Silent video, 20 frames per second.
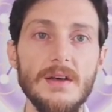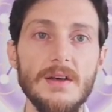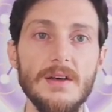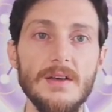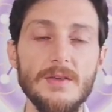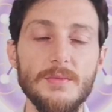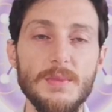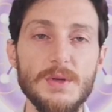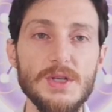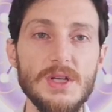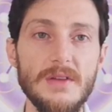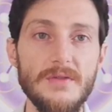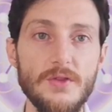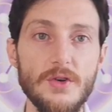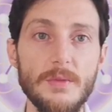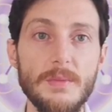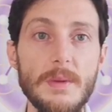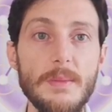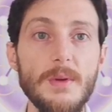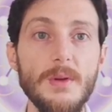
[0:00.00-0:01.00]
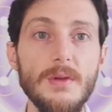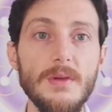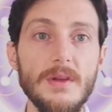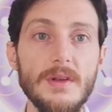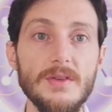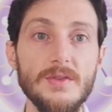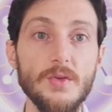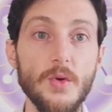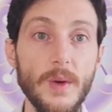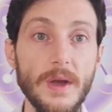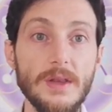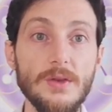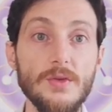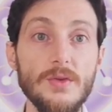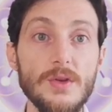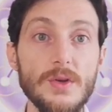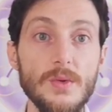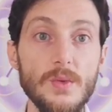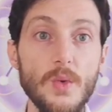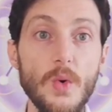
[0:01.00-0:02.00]
especially for people who's going to
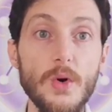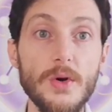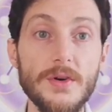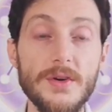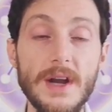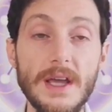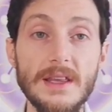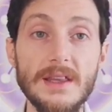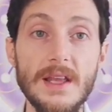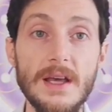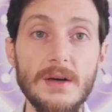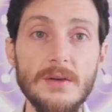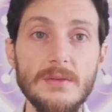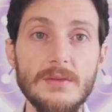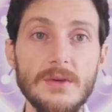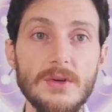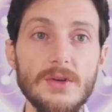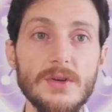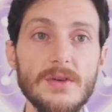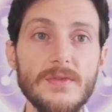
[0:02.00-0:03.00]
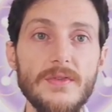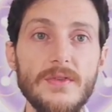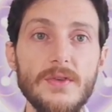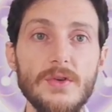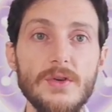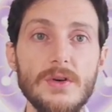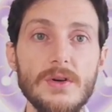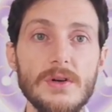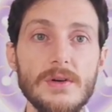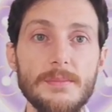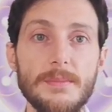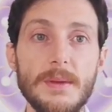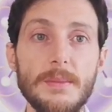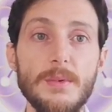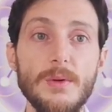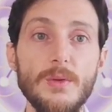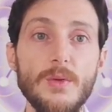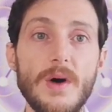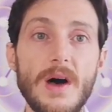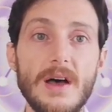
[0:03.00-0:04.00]
the work right now, or for
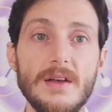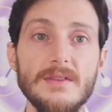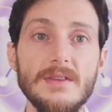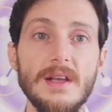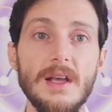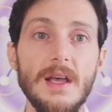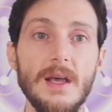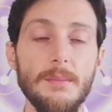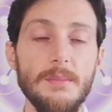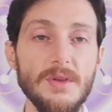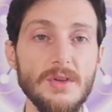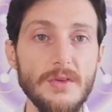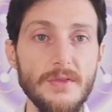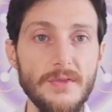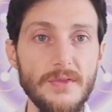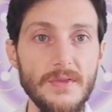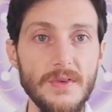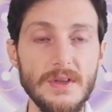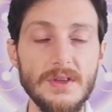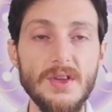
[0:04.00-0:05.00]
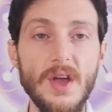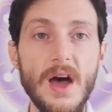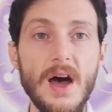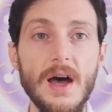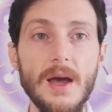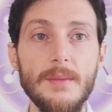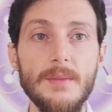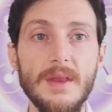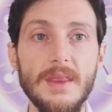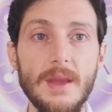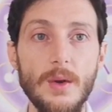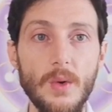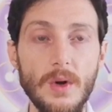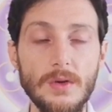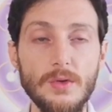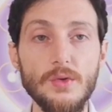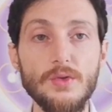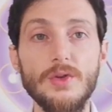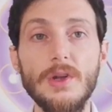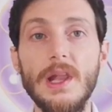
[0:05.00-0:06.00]
people who has a bit of time and they want
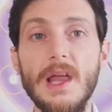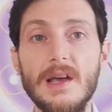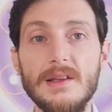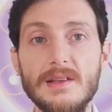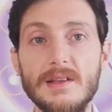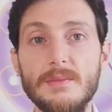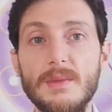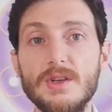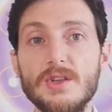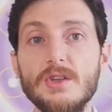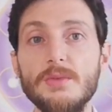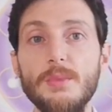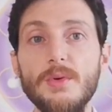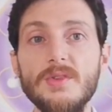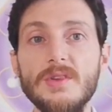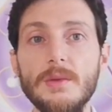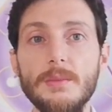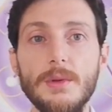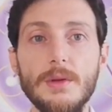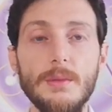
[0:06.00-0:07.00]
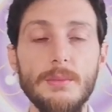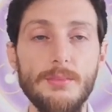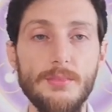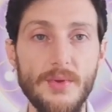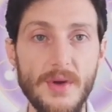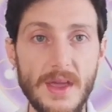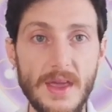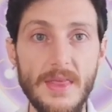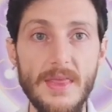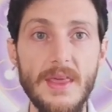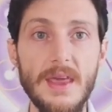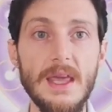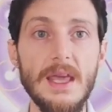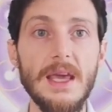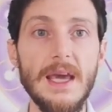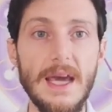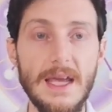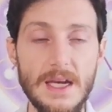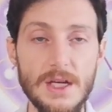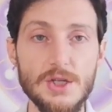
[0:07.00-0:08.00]
to utilize as much as possible
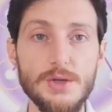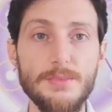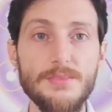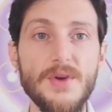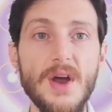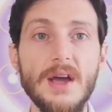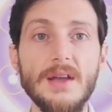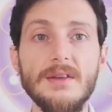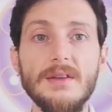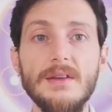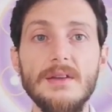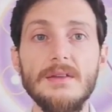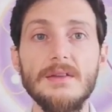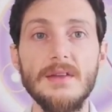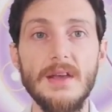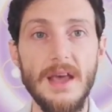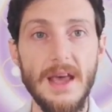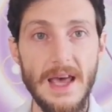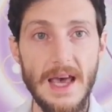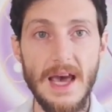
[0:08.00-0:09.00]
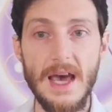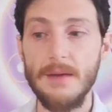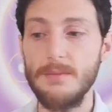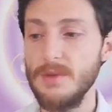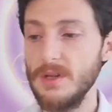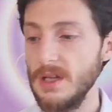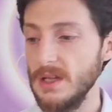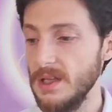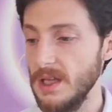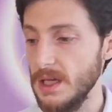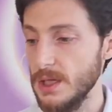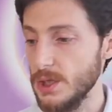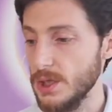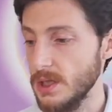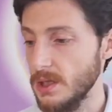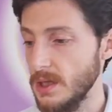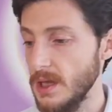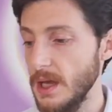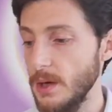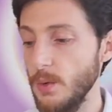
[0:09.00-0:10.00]
breathing, energy practice and meditation.
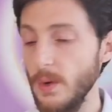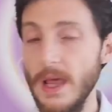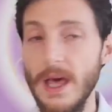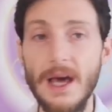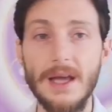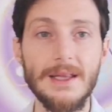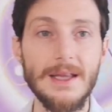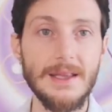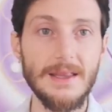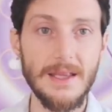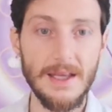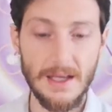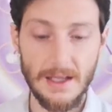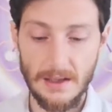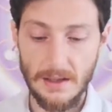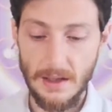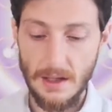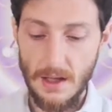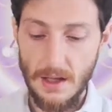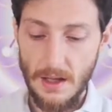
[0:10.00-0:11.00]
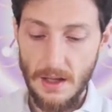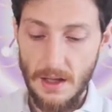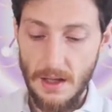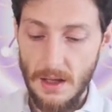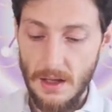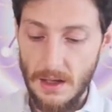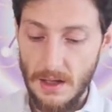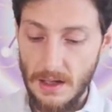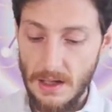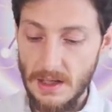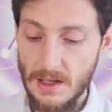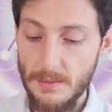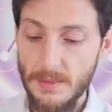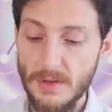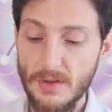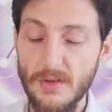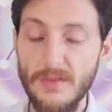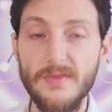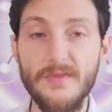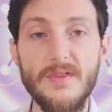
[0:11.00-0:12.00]
And we'll add at the end a little
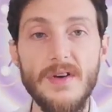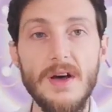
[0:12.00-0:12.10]
bit of